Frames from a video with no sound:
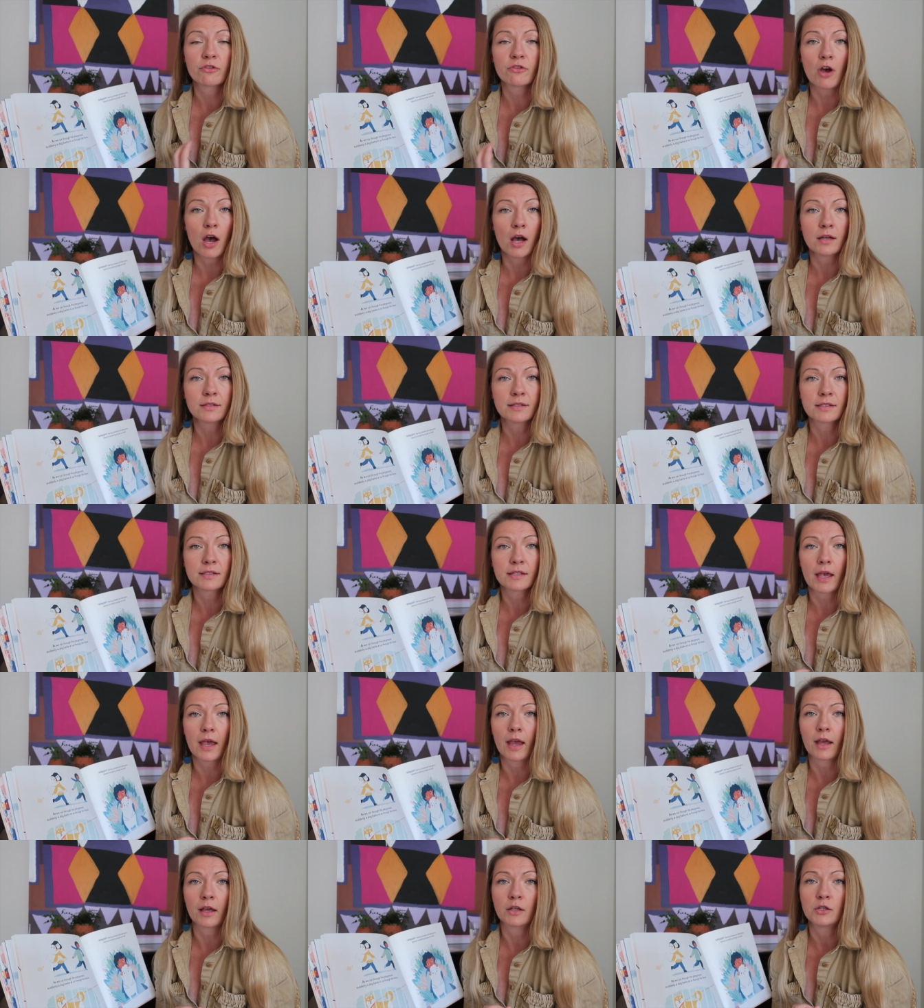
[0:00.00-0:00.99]
thoughts
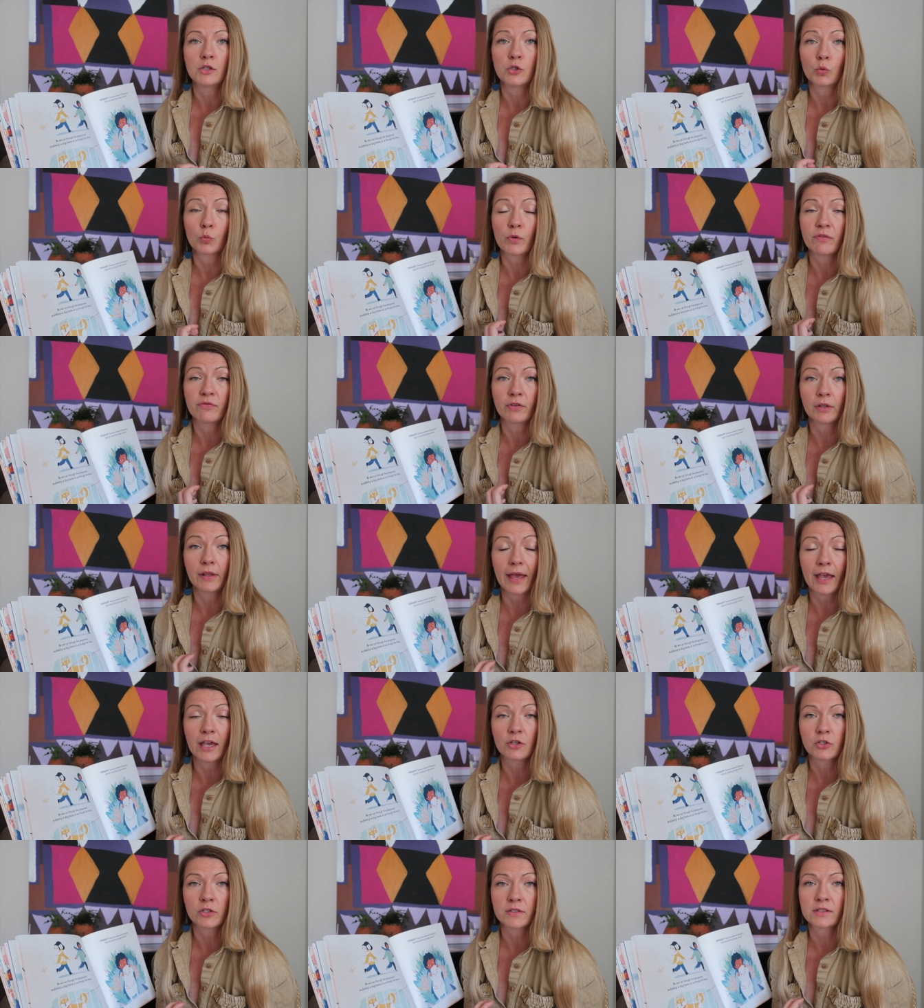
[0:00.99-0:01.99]
and we feel
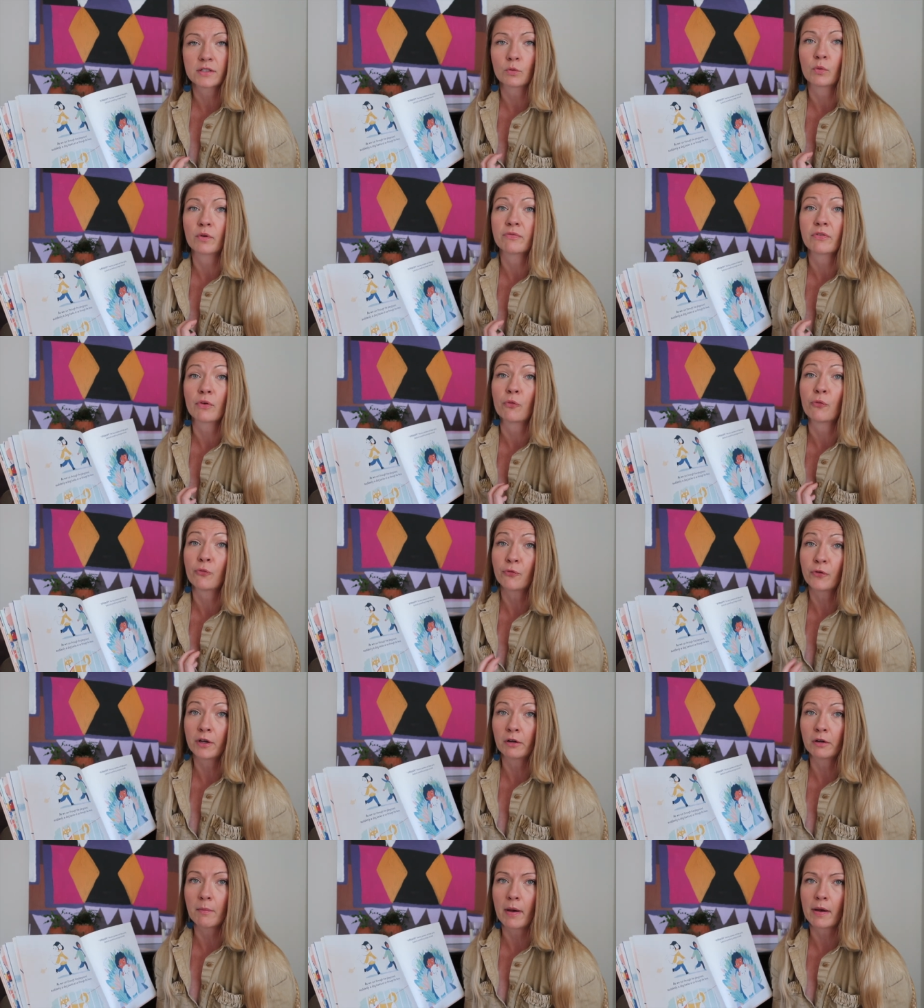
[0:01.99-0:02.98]
anxious and we feel
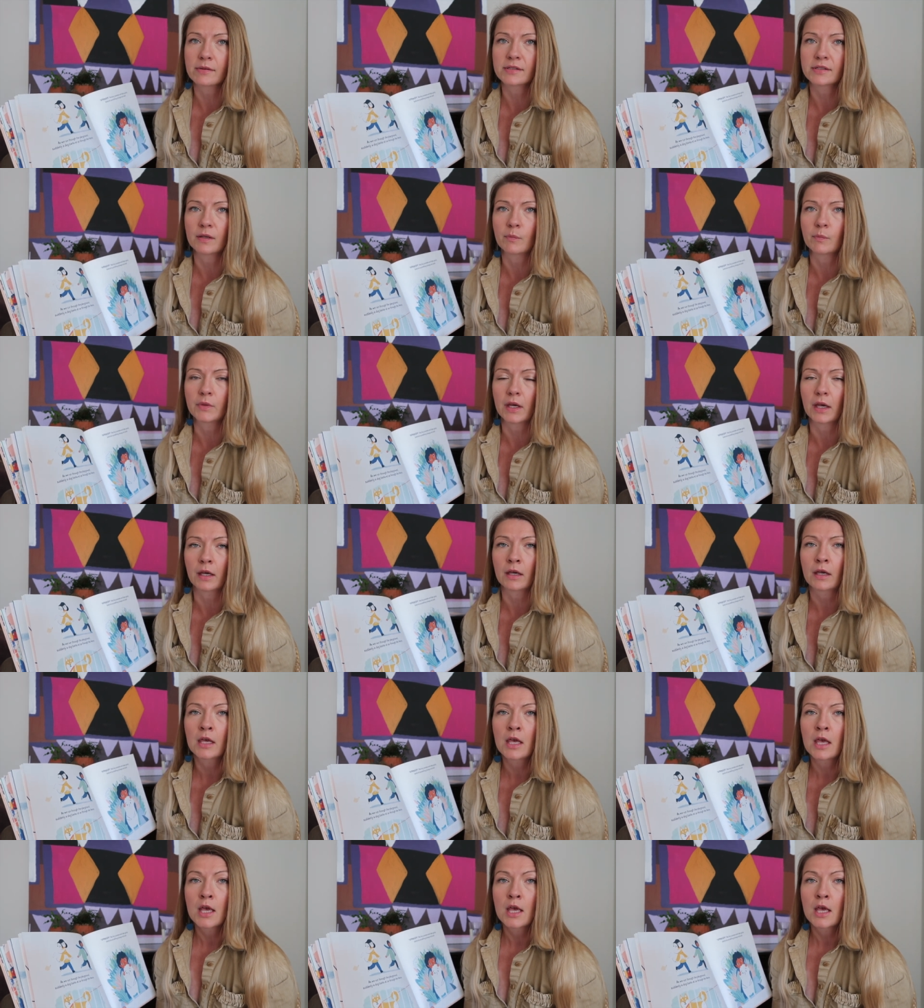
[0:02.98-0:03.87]
fear about something,